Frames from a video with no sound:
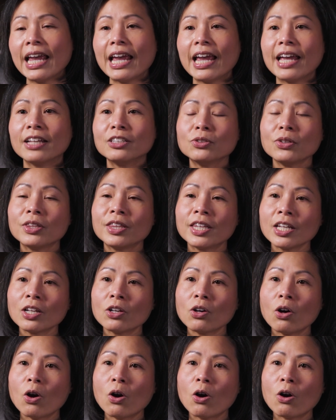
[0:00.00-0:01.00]
And to think
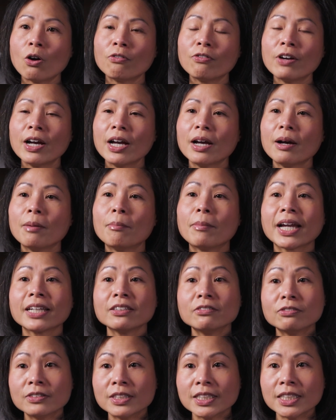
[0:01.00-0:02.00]
of
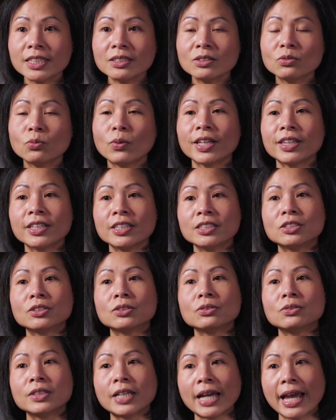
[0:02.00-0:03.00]
mindfulness, whether it's
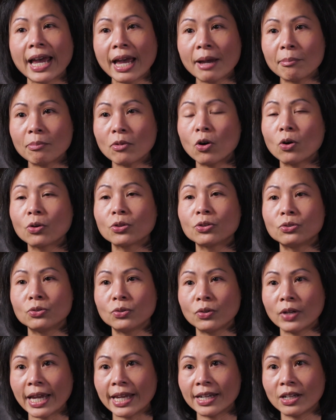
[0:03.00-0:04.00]
through the app or
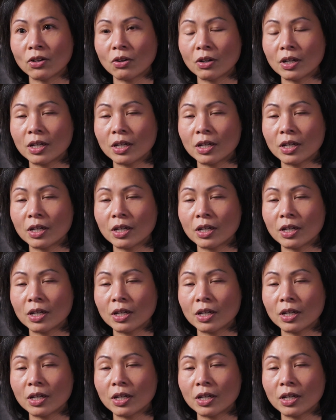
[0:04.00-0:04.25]
through an